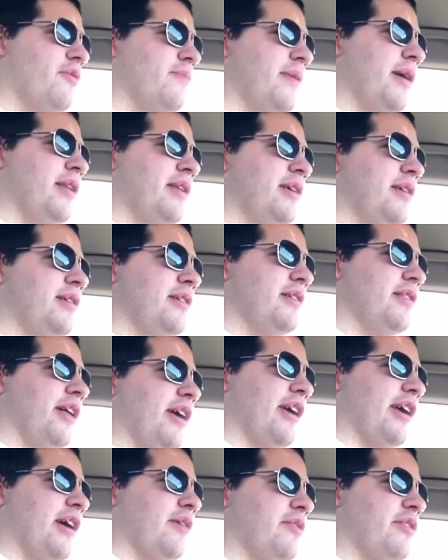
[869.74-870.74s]
4 mana,
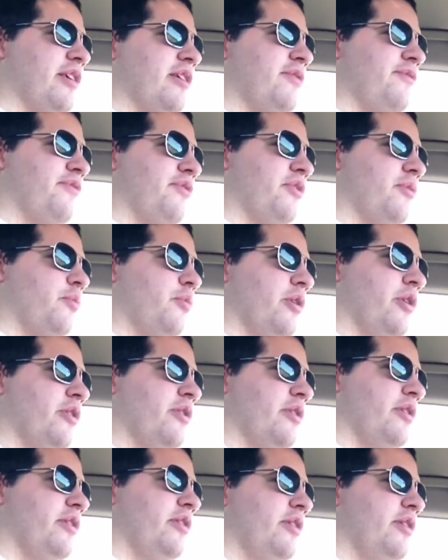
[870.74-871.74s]
like outside of some
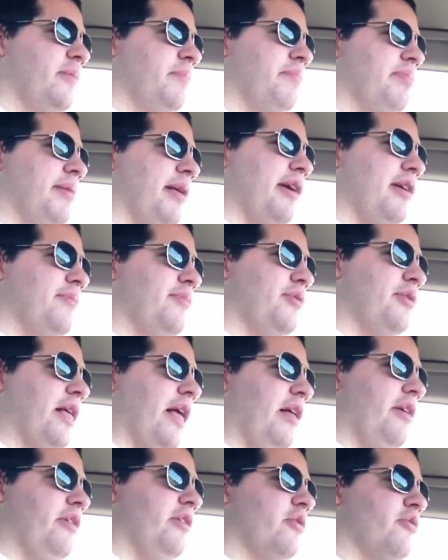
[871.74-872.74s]
weird playable
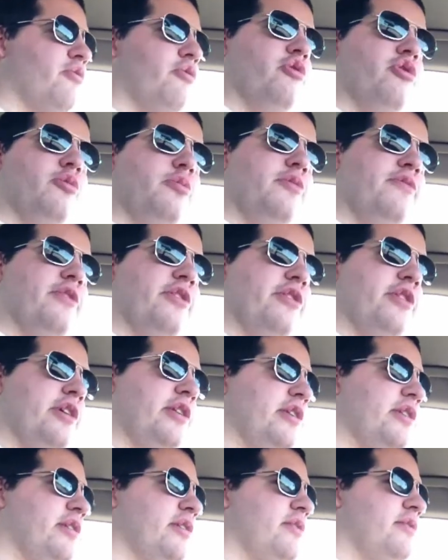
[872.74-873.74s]
Hellion Crucible
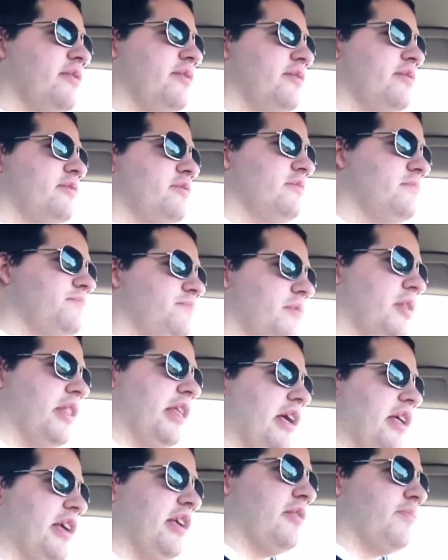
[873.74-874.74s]
variant
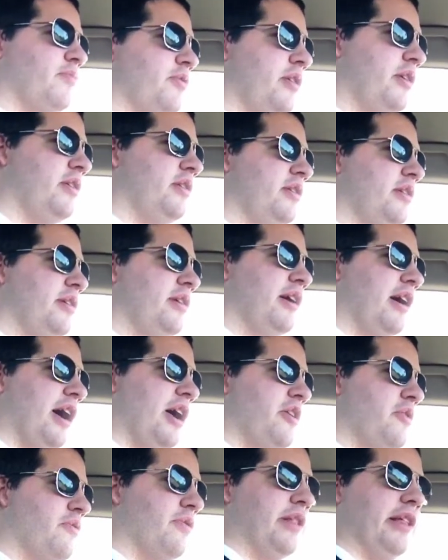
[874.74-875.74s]
that gets printed, I
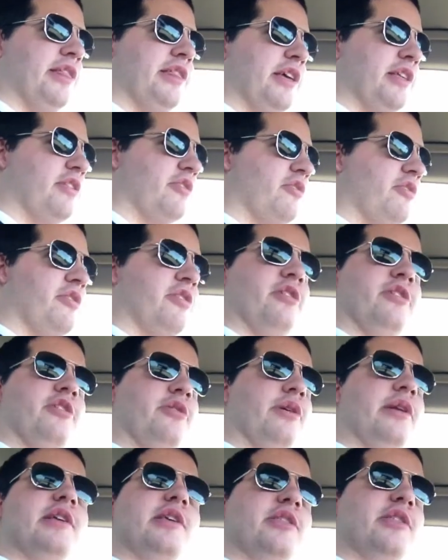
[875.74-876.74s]
don't really think this card's gonna
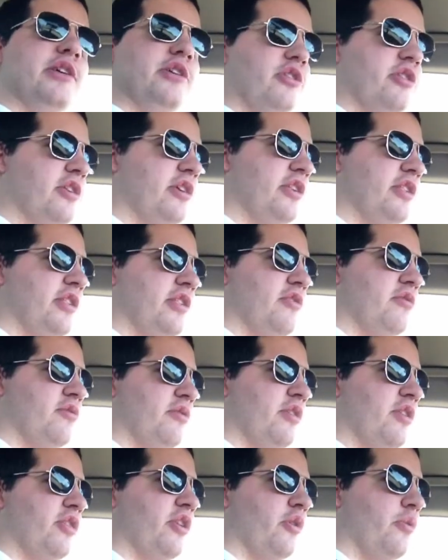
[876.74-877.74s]
do anything. Just because there's
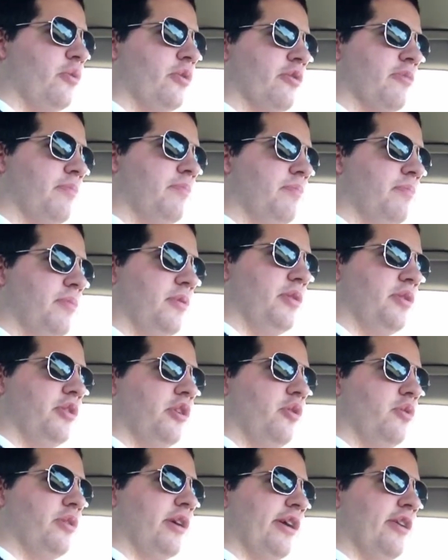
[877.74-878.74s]
nothing
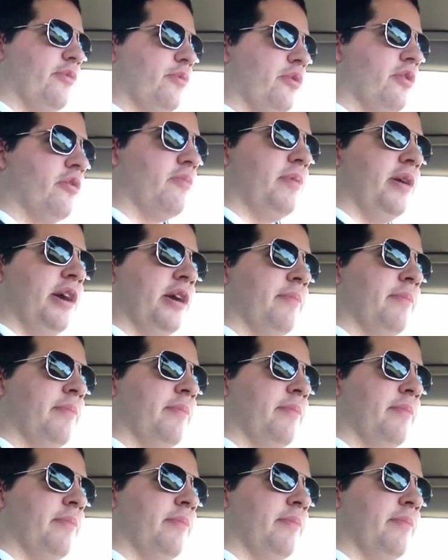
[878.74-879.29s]
no land worth buying